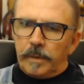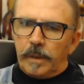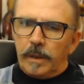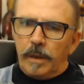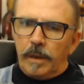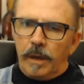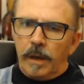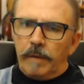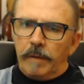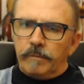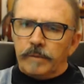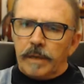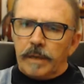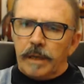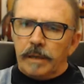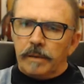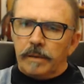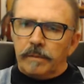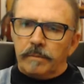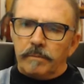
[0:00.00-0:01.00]
I've
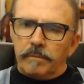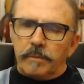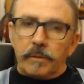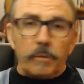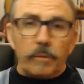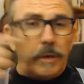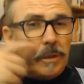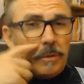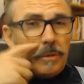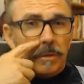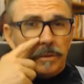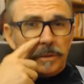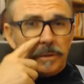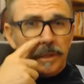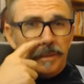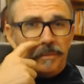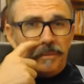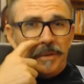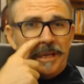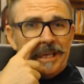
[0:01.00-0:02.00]
done 3
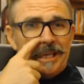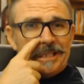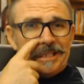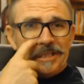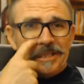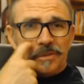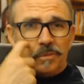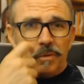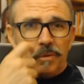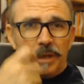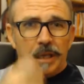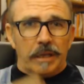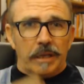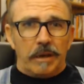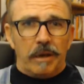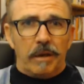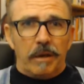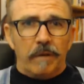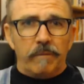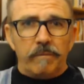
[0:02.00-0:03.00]
12-step meetings this week.
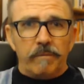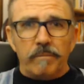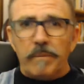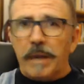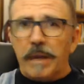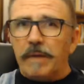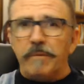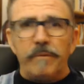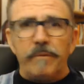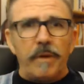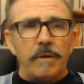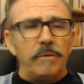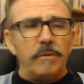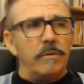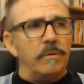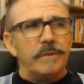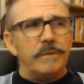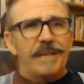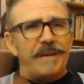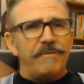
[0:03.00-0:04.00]
I've made phone
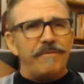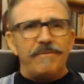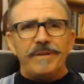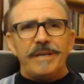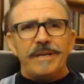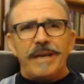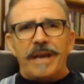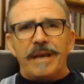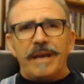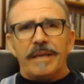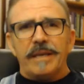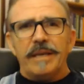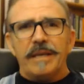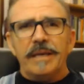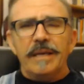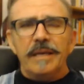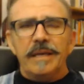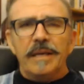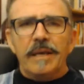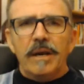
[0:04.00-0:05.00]
calls every day.
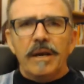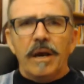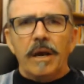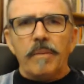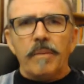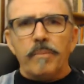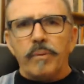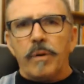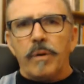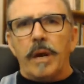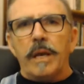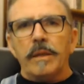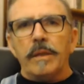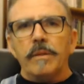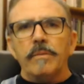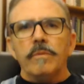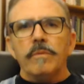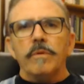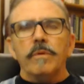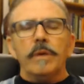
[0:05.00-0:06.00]
I pray in the
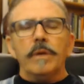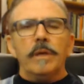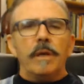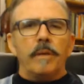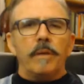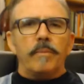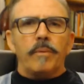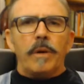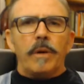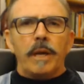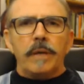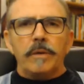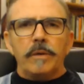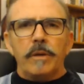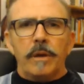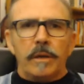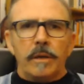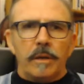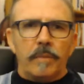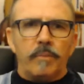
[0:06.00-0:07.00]
morning and I pray at
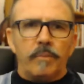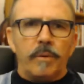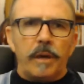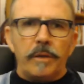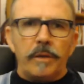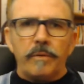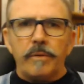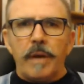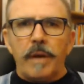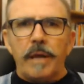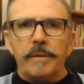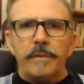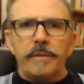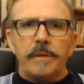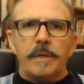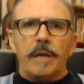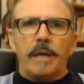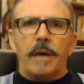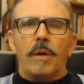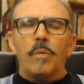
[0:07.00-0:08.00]
night, and I pray throughout the
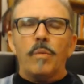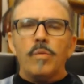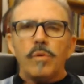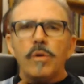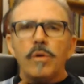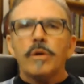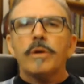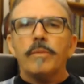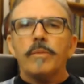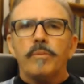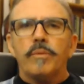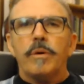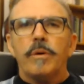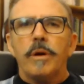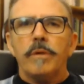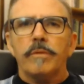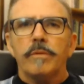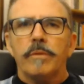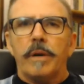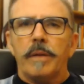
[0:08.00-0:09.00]
day. I work a
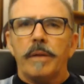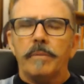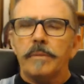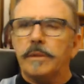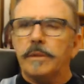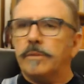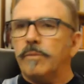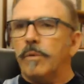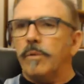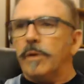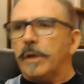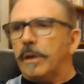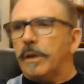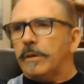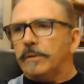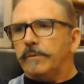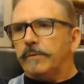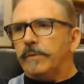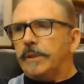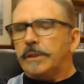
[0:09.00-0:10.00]
program. This morning I
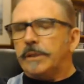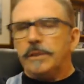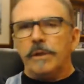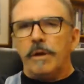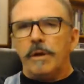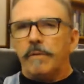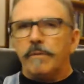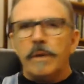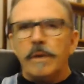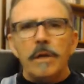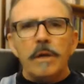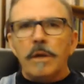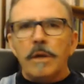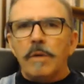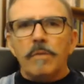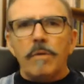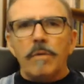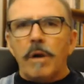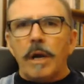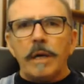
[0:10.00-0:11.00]
was finishing off
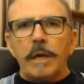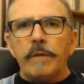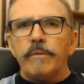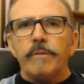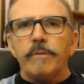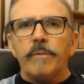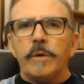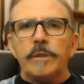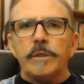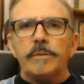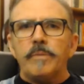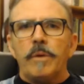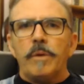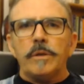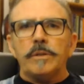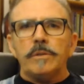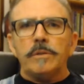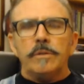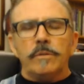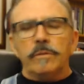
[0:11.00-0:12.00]
writing for my
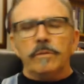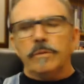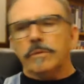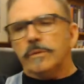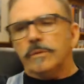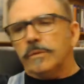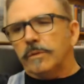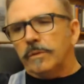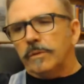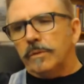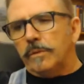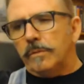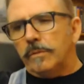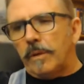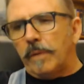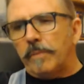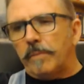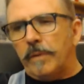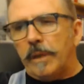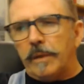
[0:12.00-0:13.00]
sponsor, to whom
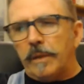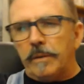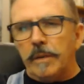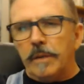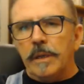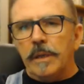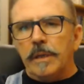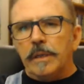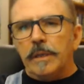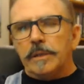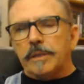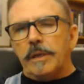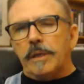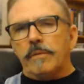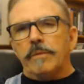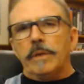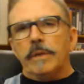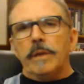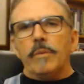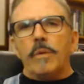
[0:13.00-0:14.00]
I meet
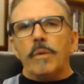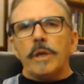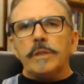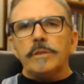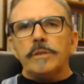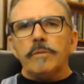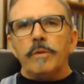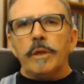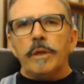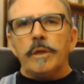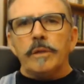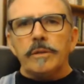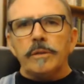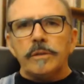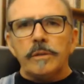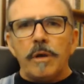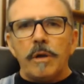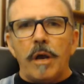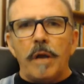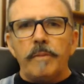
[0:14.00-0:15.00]
generally once a week on
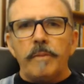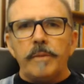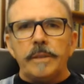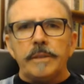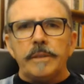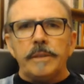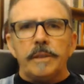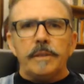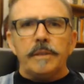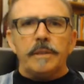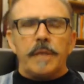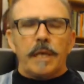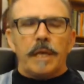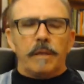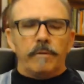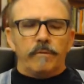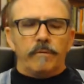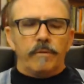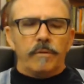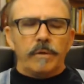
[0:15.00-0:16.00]
Skype. He's in
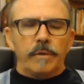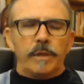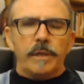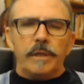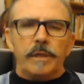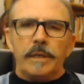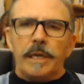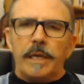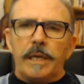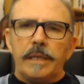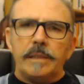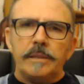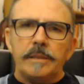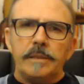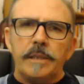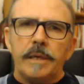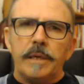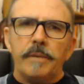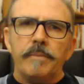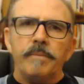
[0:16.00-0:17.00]
California, and
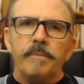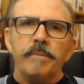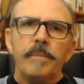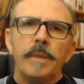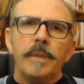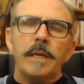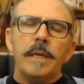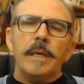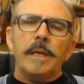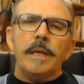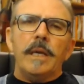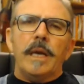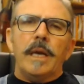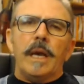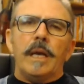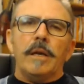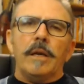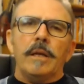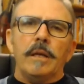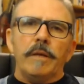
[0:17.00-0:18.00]

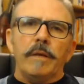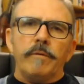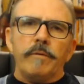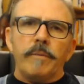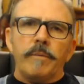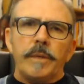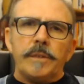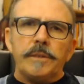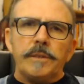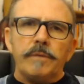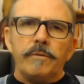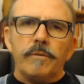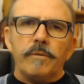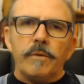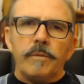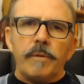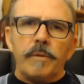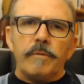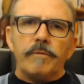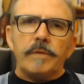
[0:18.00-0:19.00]
I leave a message for
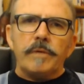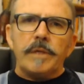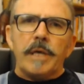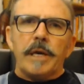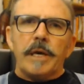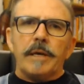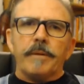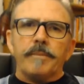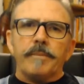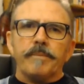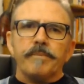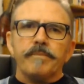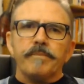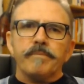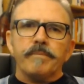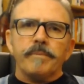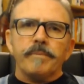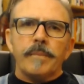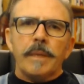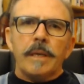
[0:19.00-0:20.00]
him every day.
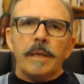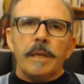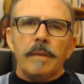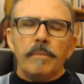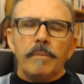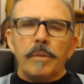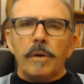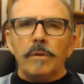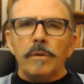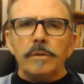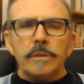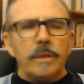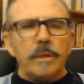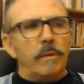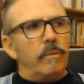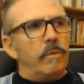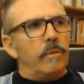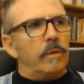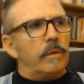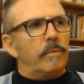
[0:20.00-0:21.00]
But I also
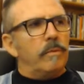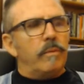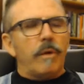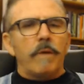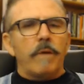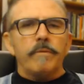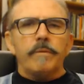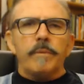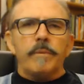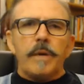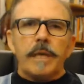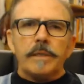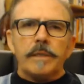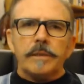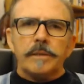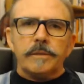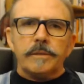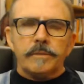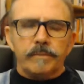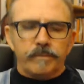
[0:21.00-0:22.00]
work in private practice.